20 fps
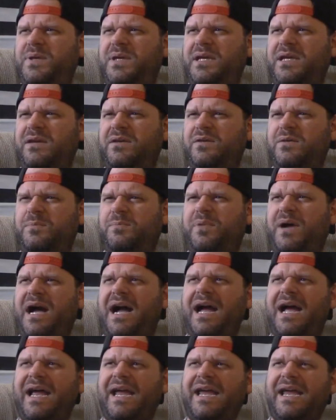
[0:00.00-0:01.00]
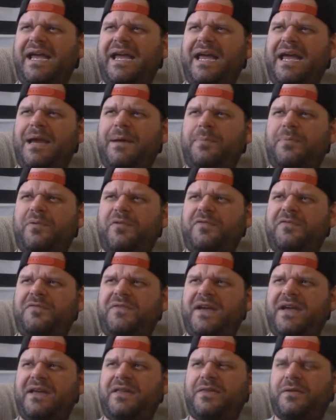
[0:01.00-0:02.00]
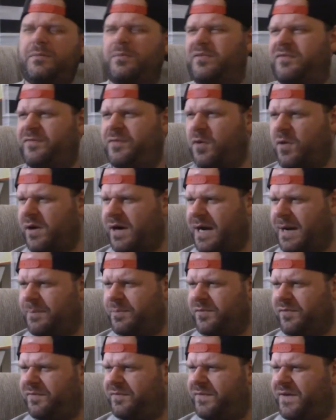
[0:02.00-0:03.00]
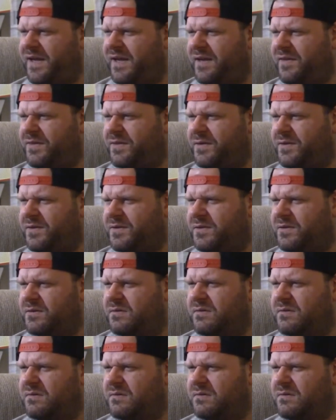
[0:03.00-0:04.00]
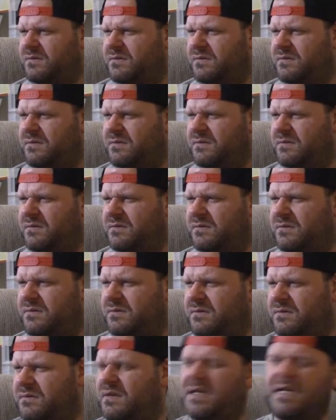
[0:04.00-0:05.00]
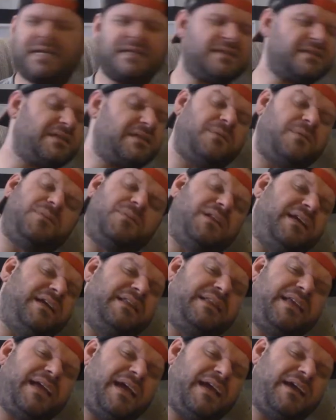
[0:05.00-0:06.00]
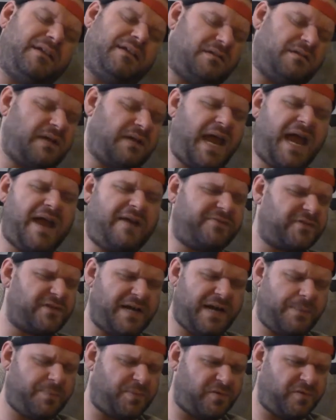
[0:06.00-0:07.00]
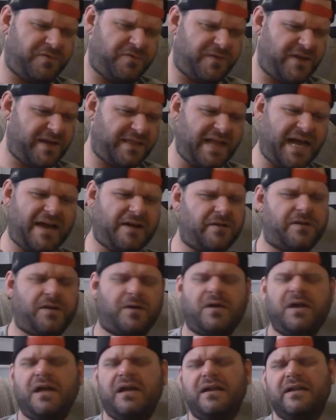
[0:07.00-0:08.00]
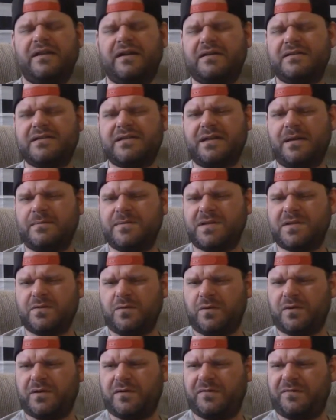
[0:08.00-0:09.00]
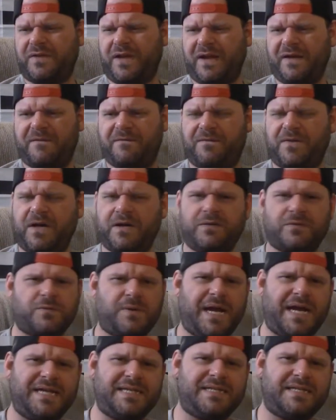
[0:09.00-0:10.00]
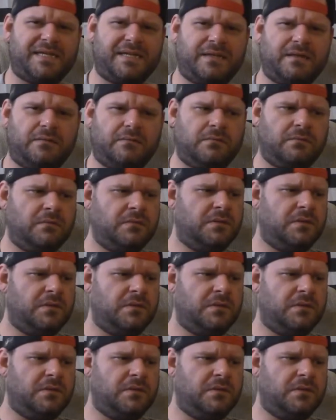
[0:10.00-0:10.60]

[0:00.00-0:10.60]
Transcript: either by April 5th or before April 5th or uh, something like that, or after April 5th. I don't know. There's some sort of like fundraising